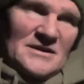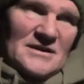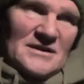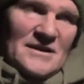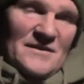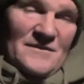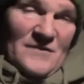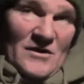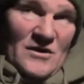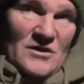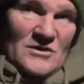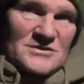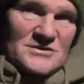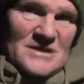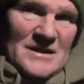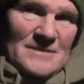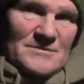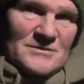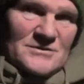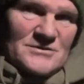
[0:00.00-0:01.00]
the last
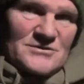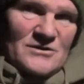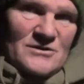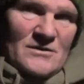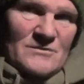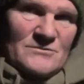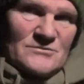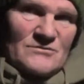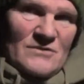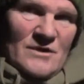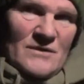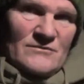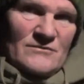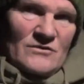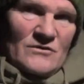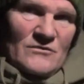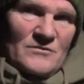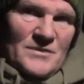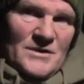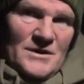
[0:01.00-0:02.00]
couple of times rather
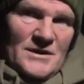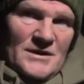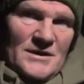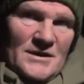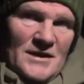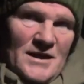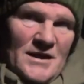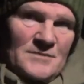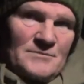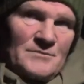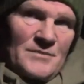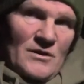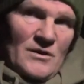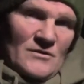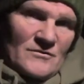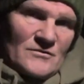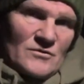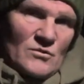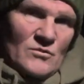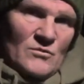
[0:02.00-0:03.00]
I've been here, but I've
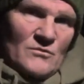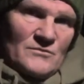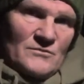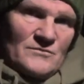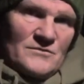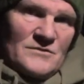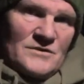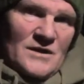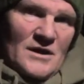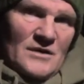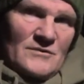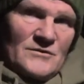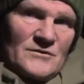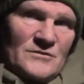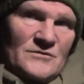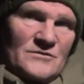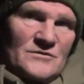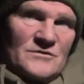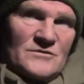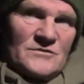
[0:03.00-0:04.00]
caught the
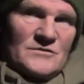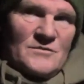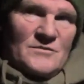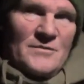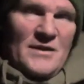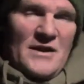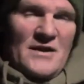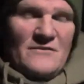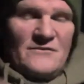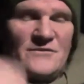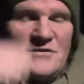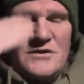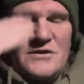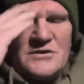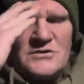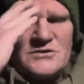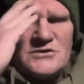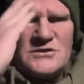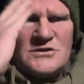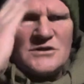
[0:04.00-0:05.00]
better
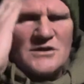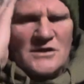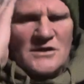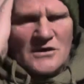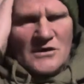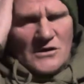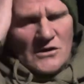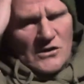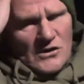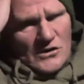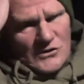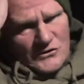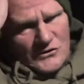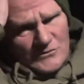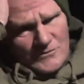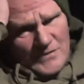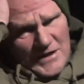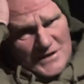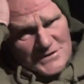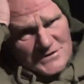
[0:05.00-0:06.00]
fish on the
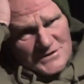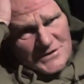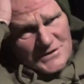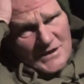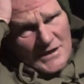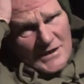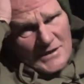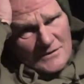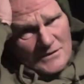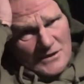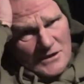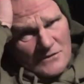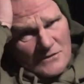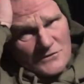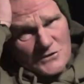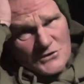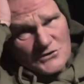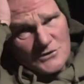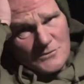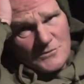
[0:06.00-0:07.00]
maxi nut over
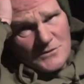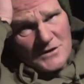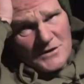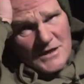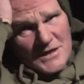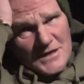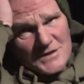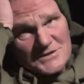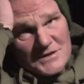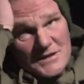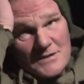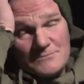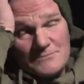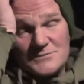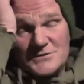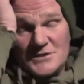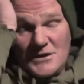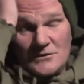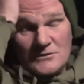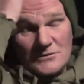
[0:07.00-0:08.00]
the top of the ASM.
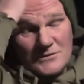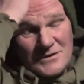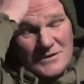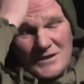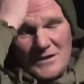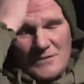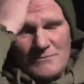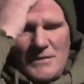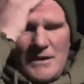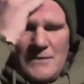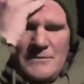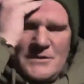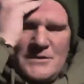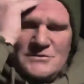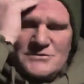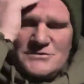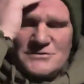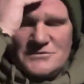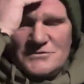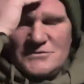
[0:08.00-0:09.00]
So maybe it
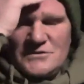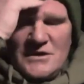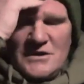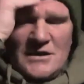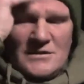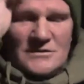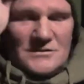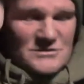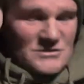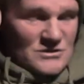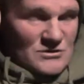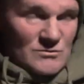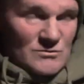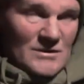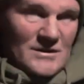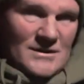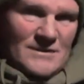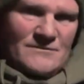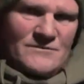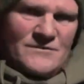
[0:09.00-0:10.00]
was it's just one of
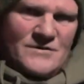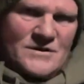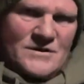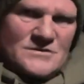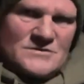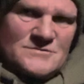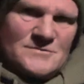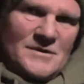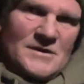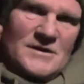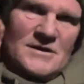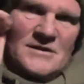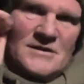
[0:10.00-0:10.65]
them things, but